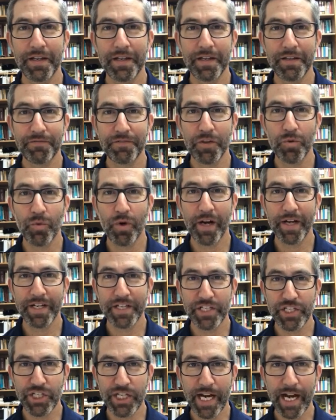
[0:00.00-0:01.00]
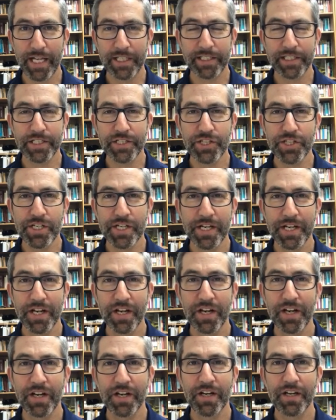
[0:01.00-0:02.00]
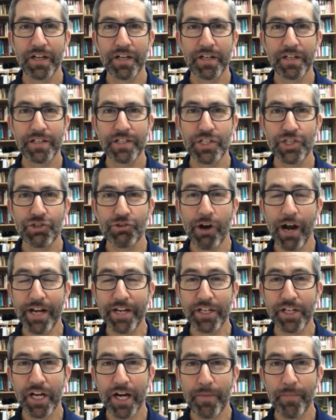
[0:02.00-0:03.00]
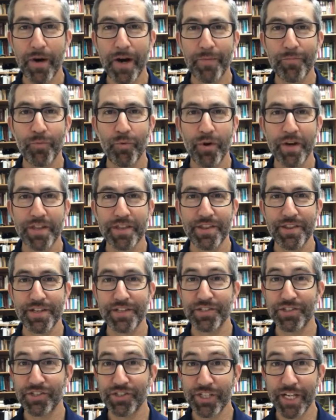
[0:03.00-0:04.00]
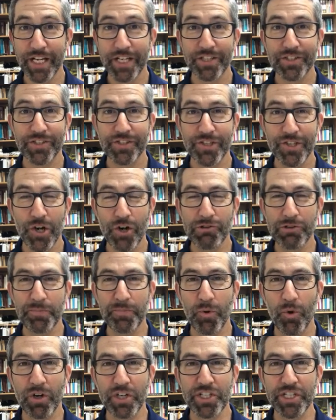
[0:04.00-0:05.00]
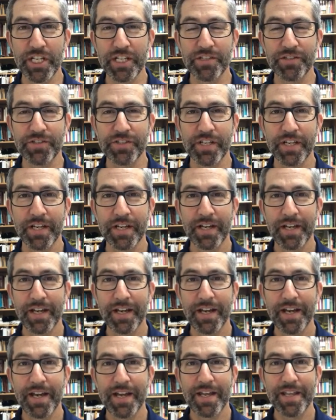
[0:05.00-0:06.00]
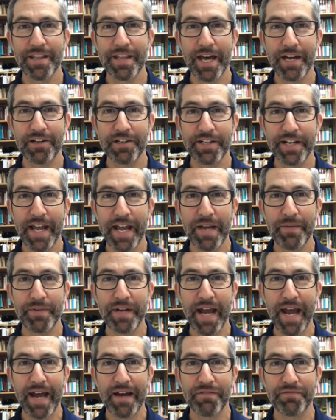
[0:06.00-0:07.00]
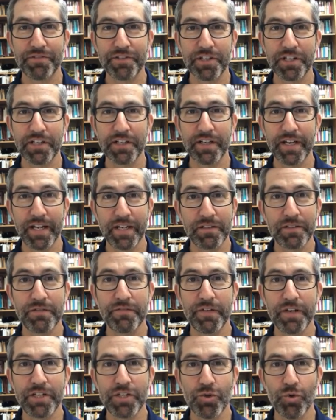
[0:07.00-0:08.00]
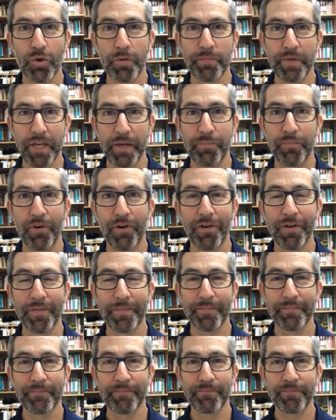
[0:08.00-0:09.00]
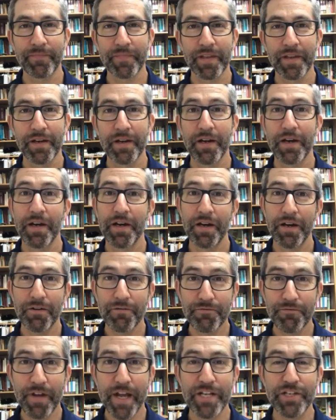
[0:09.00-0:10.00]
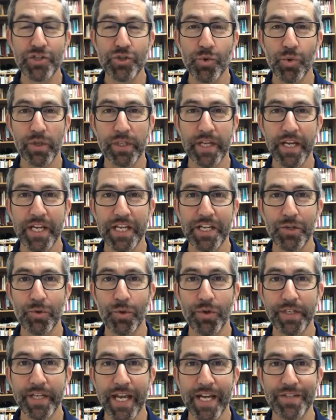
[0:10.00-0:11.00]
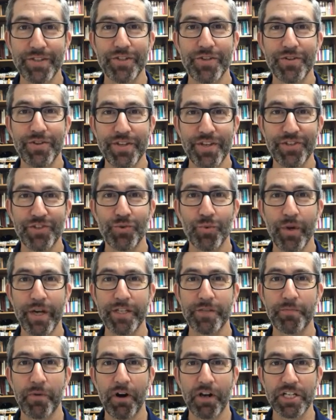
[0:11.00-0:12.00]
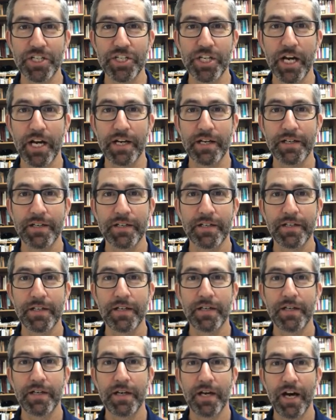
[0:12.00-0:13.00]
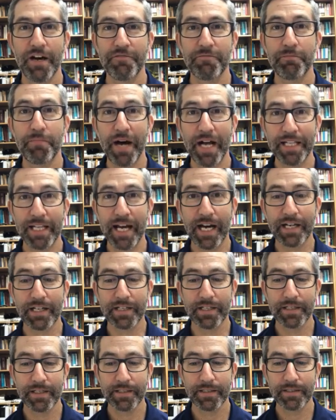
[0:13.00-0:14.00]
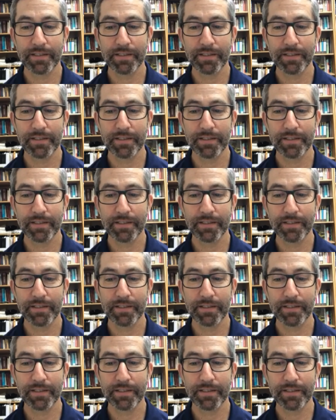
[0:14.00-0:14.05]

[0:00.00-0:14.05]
If you want a challenge, try to come up with the 6 Torah portions that are named after individual people. Eventually, you will get to this week's parsha of Balak,